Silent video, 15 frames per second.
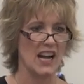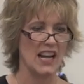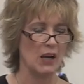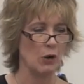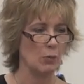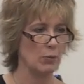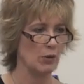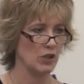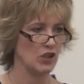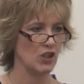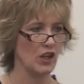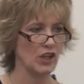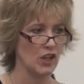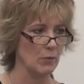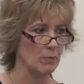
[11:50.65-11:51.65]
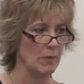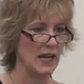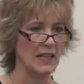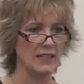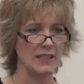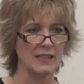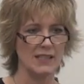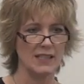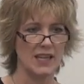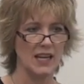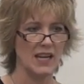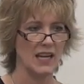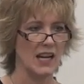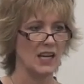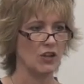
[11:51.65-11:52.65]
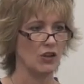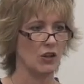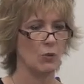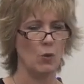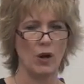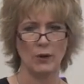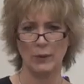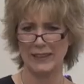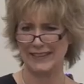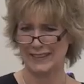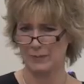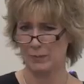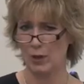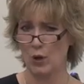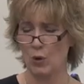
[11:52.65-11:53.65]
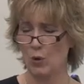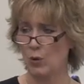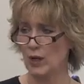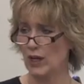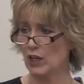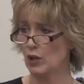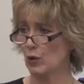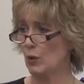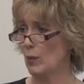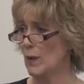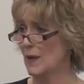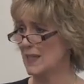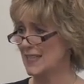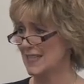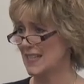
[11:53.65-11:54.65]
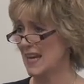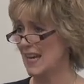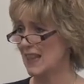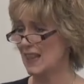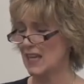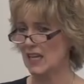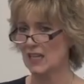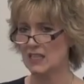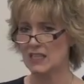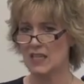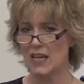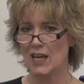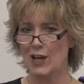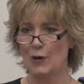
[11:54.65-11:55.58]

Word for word: and it'll push all your buttons and you're going to want to explode and you're going to want to say things.